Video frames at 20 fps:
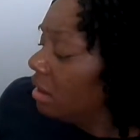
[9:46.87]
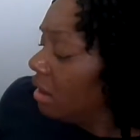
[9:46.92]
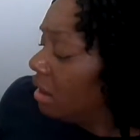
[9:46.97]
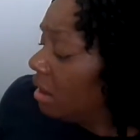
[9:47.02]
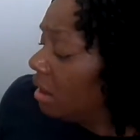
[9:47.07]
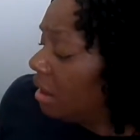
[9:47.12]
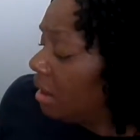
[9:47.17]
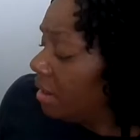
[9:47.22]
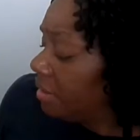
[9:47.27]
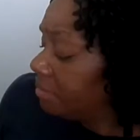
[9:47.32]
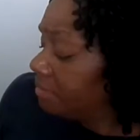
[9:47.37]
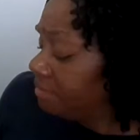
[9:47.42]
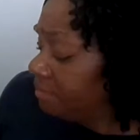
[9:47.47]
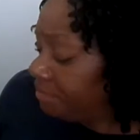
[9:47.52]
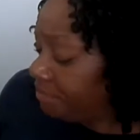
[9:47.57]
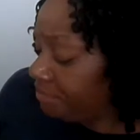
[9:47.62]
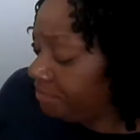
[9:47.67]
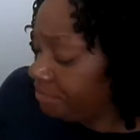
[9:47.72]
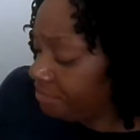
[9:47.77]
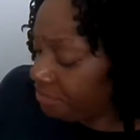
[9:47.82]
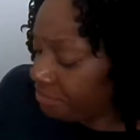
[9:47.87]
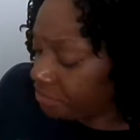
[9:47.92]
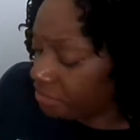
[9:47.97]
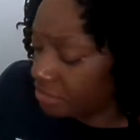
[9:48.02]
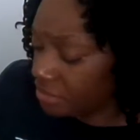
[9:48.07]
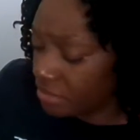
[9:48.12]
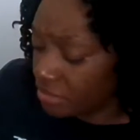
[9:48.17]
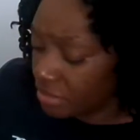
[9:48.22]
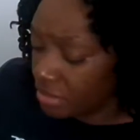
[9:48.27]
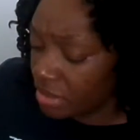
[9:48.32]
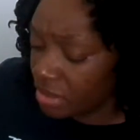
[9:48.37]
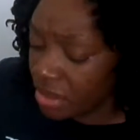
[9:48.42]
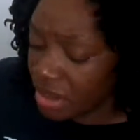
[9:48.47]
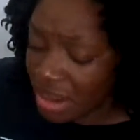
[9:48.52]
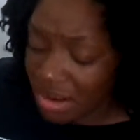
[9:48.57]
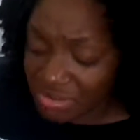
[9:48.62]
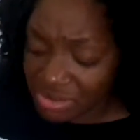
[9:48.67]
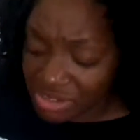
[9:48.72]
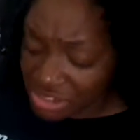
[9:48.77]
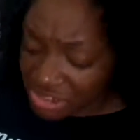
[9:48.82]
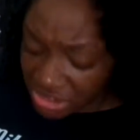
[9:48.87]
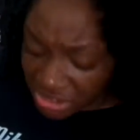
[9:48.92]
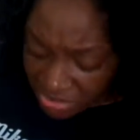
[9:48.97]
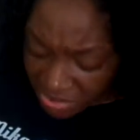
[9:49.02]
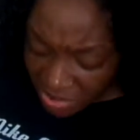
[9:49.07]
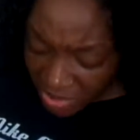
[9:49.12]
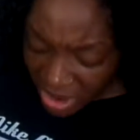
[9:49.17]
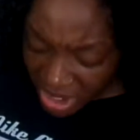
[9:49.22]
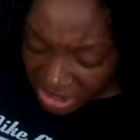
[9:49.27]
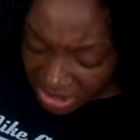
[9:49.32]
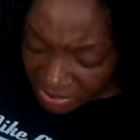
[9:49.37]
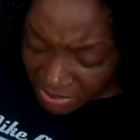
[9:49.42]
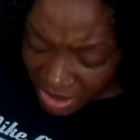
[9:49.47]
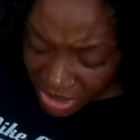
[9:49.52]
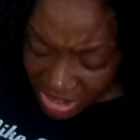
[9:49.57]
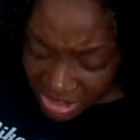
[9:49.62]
I was just surprised by it.